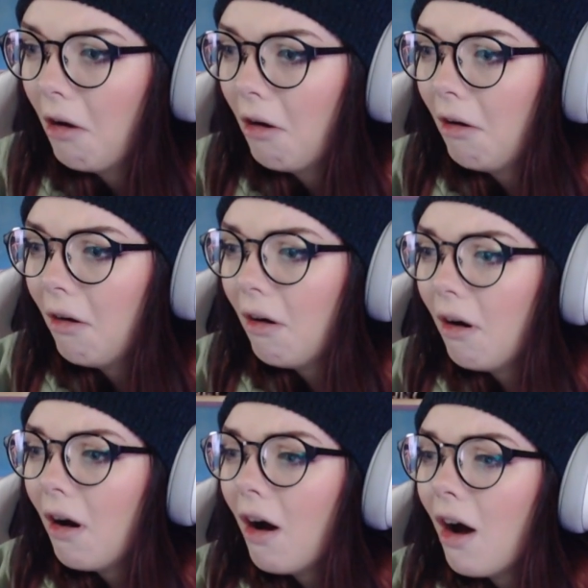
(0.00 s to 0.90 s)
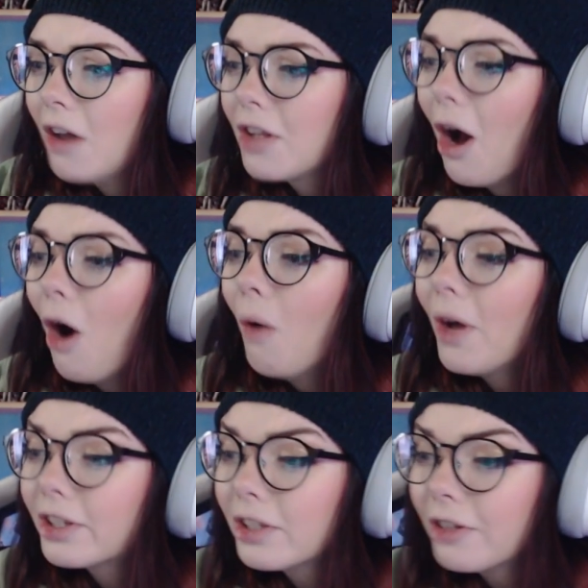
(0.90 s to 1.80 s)
Oh,
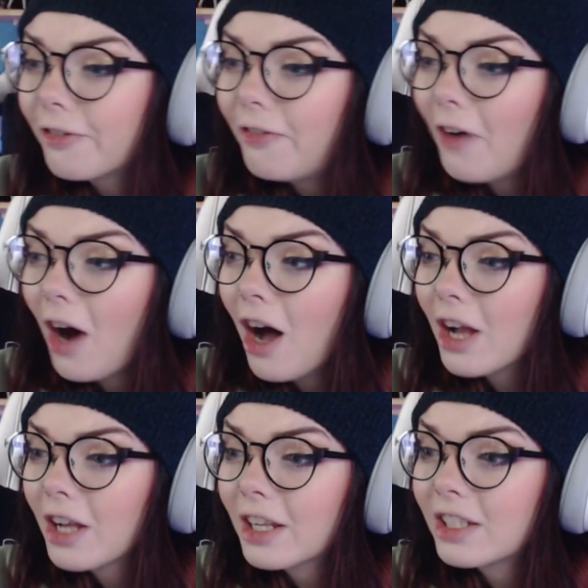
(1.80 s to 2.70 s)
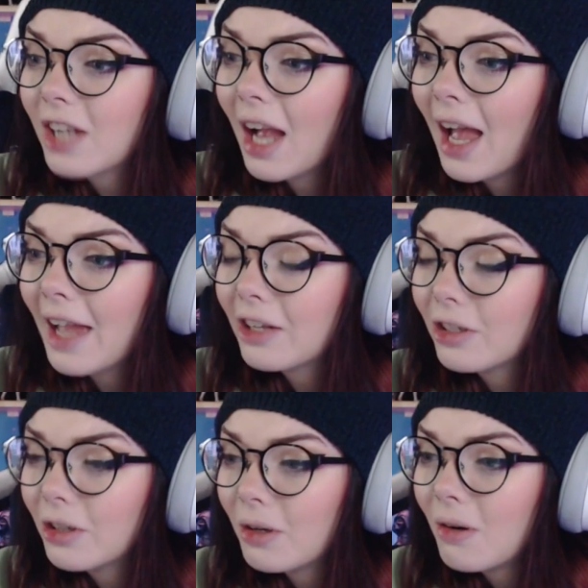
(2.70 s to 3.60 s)
what the fuck? Jango.
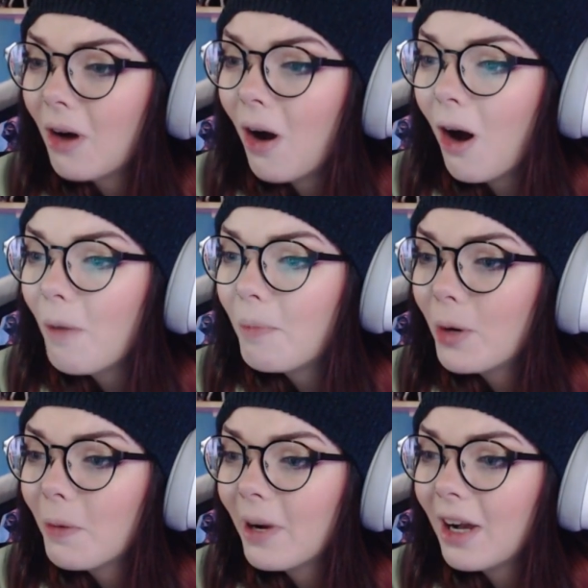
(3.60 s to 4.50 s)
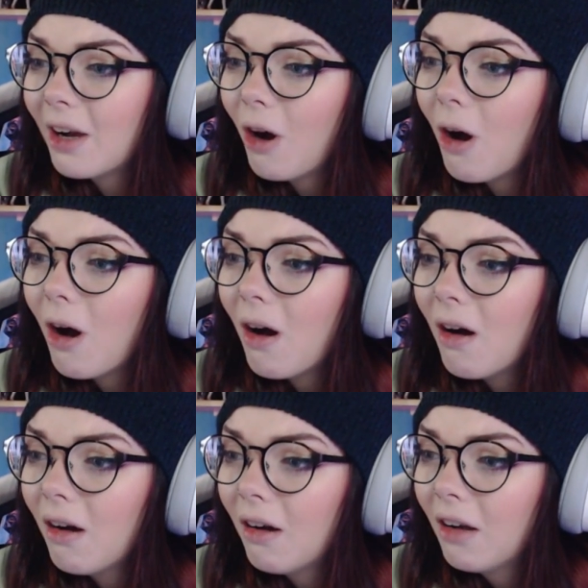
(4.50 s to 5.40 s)
Oh, Boba.
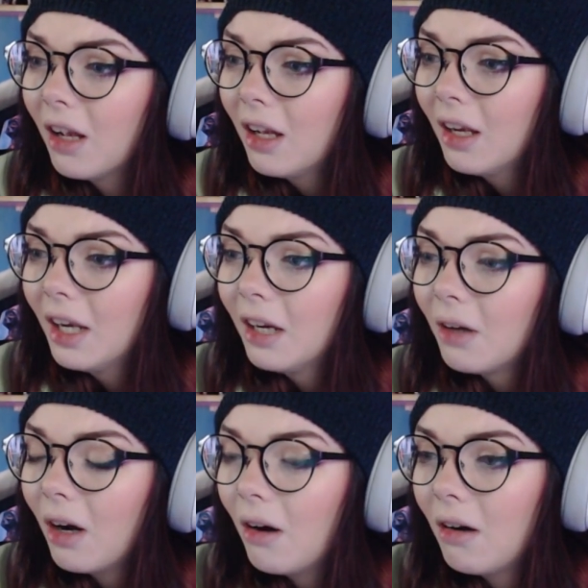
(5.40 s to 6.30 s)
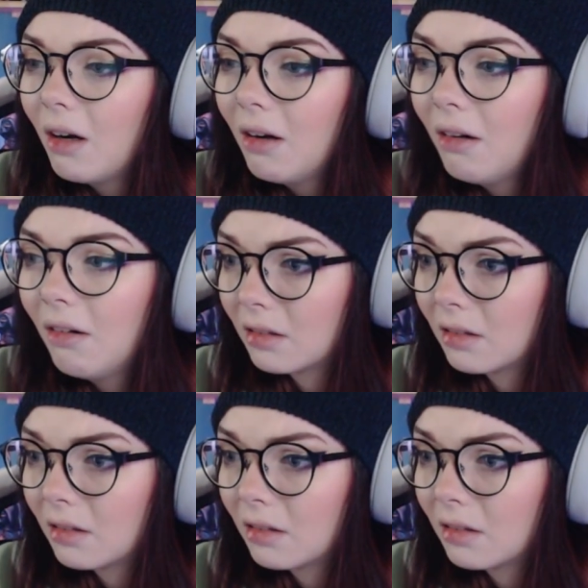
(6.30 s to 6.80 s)
Oh, oh.